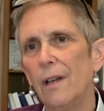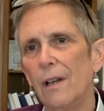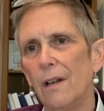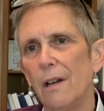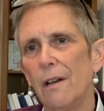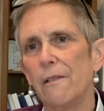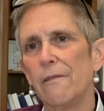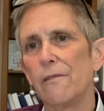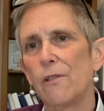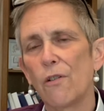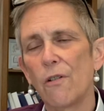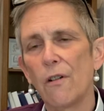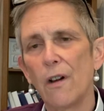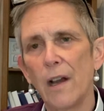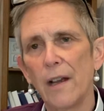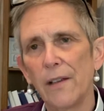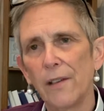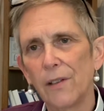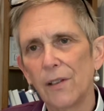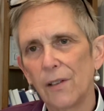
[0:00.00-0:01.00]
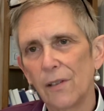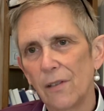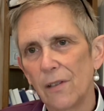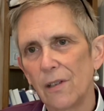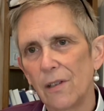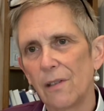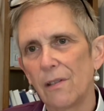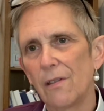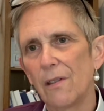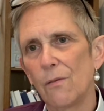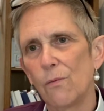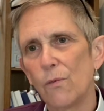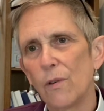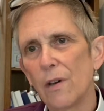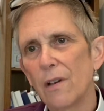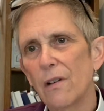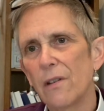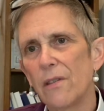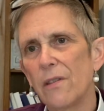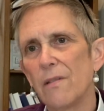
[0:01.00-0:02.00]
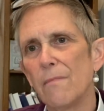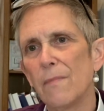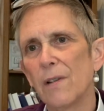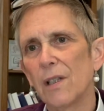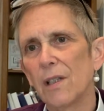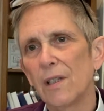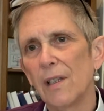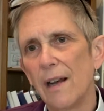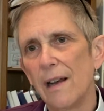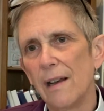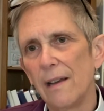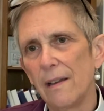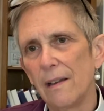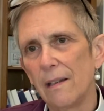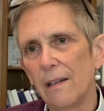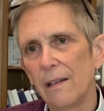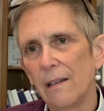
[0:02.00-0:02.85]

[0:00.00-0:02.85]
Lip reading: of Christ, the work of the Messiah,